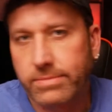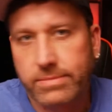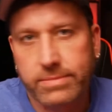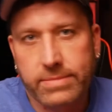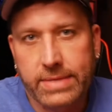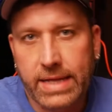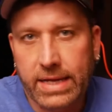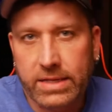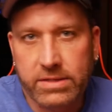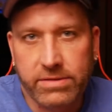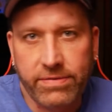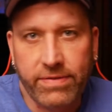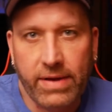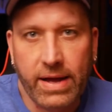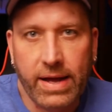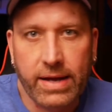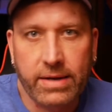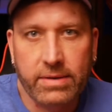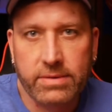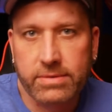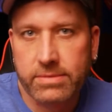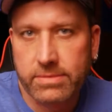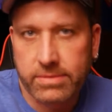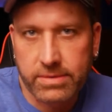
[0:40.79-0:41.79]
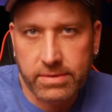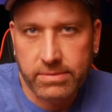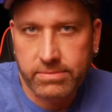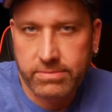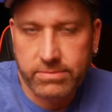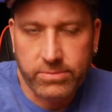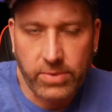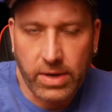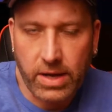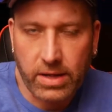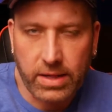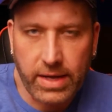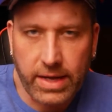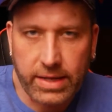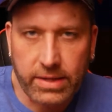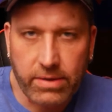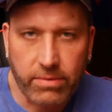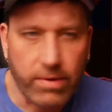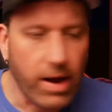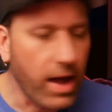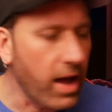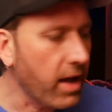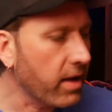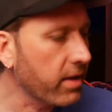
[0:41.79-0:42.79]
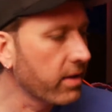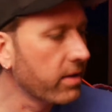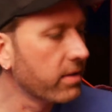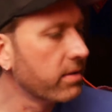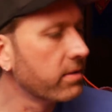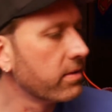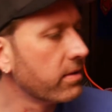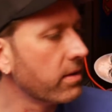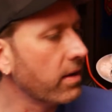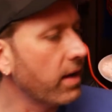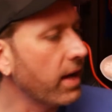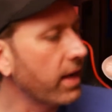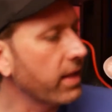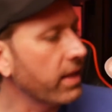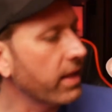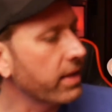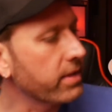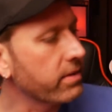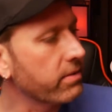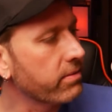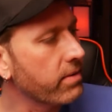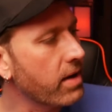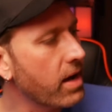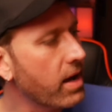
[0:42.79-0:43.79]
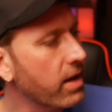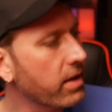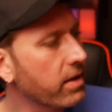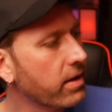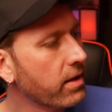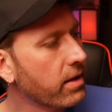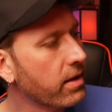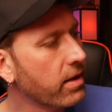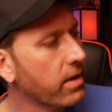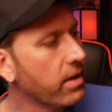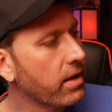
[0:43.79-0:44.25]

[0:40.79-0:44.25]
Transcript: That's fine. We all like The Rock. I like The Rock.